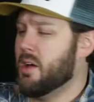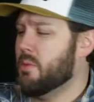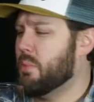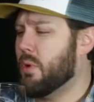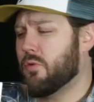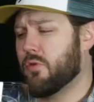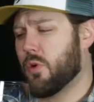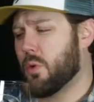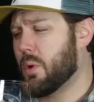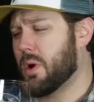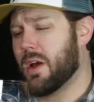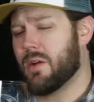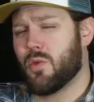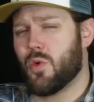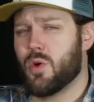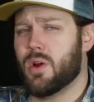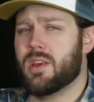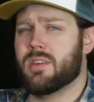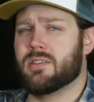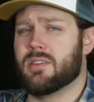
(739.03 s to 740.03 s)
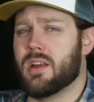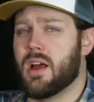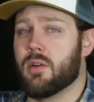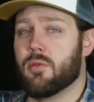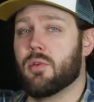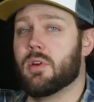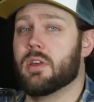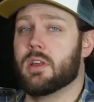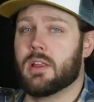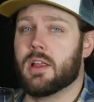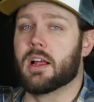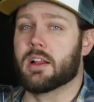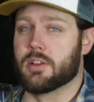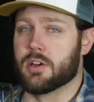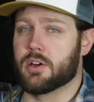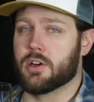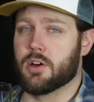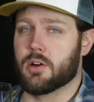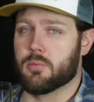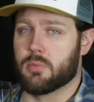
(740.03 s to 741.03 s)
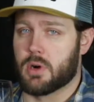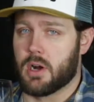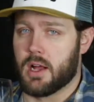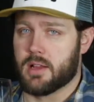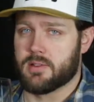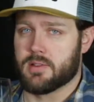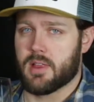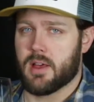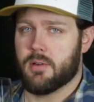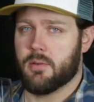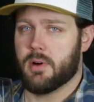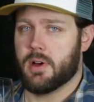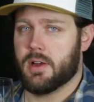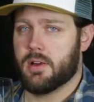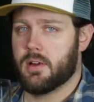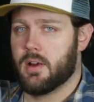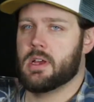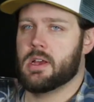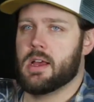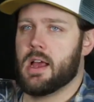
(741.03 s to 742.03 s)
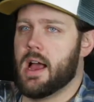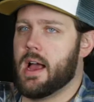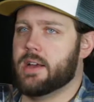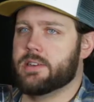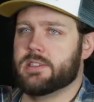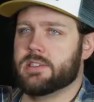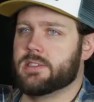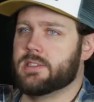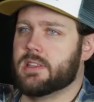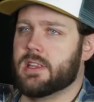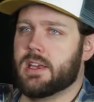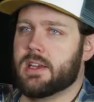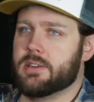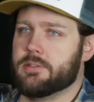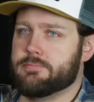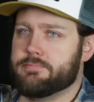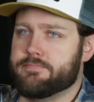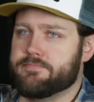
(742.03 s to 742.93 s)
but for whatever reason, I really like to cook brats that way. I just think